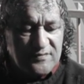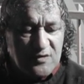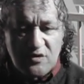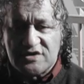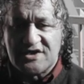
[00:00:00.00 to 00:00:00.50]

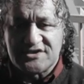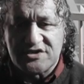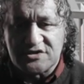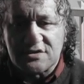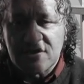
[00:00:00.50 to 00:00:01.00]

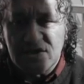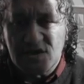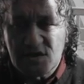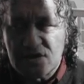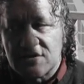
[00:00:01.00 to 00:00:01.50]
organisation
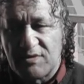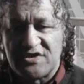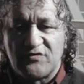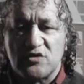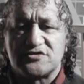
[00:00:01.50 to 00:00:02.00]
here in the
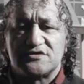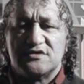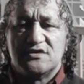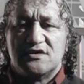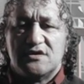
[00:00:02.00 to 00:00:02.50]
police force
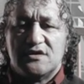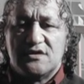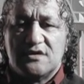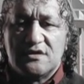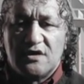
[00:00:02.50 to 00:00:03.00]

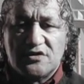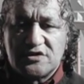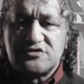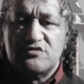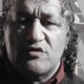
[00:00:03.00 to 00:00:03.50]
on
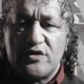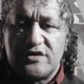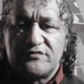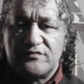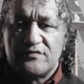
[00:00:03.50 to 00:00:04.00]
the Tuhoi